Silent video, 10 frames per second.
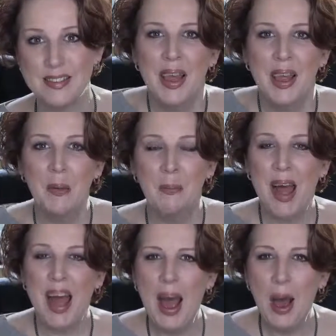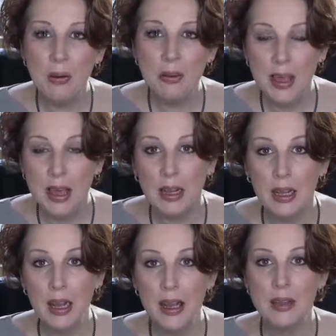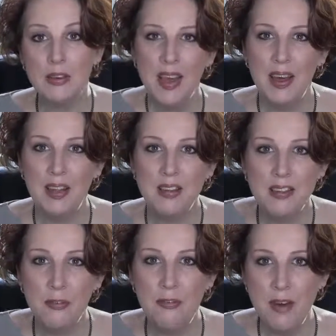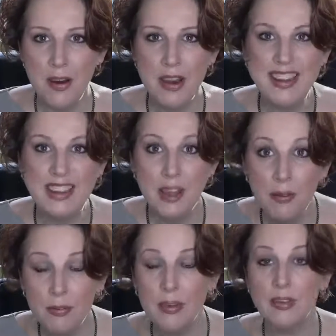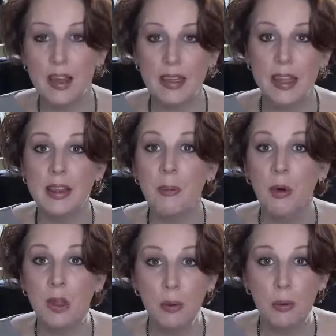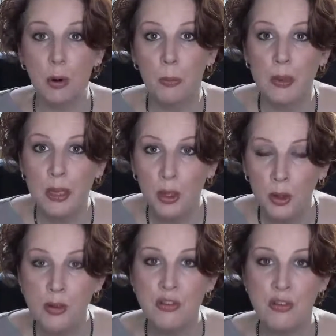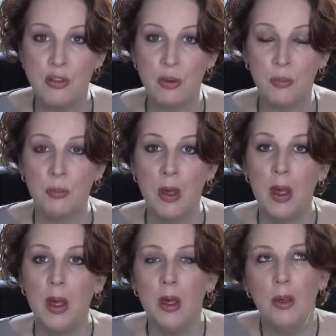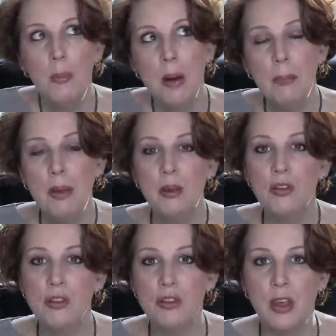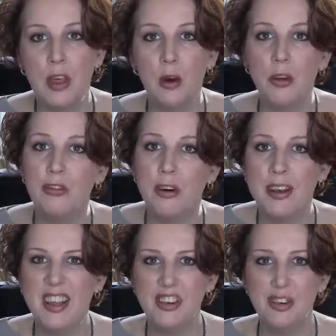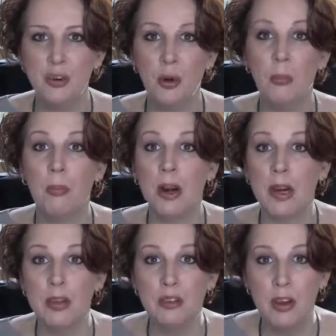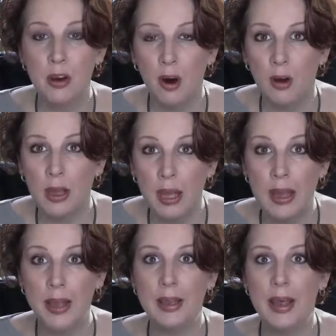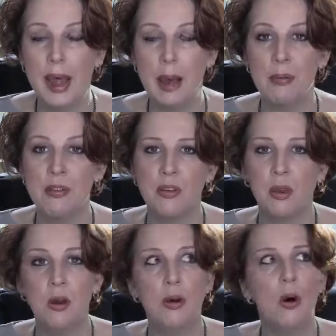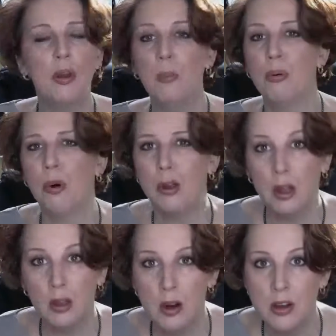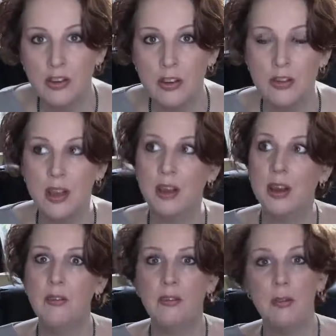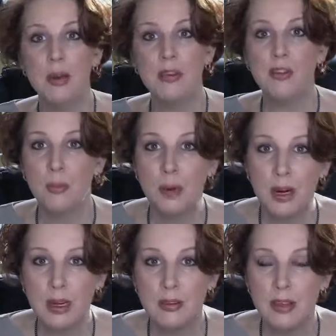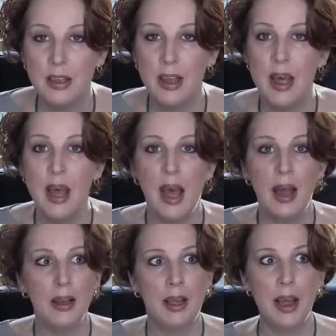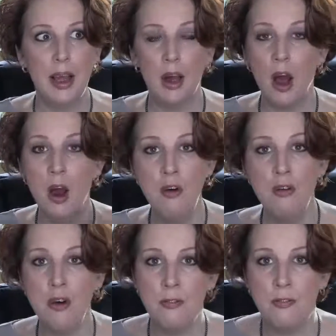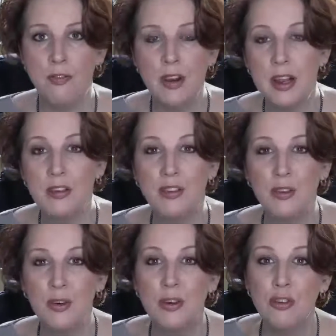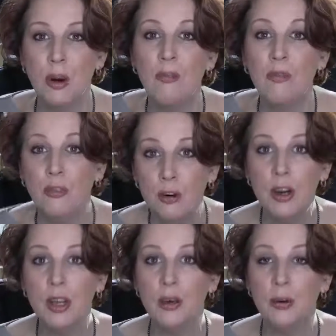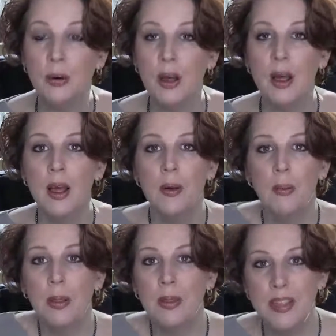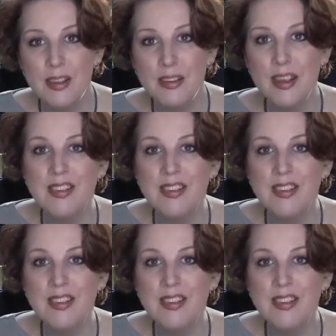Now, how to get clients. Now, this is a very different technique than what you're probably used to. You might be used to seeing all the traditional marketing online that happens. So, all your product launches and your information marketing and getting 100 affiliates to do the job for you. Well, this is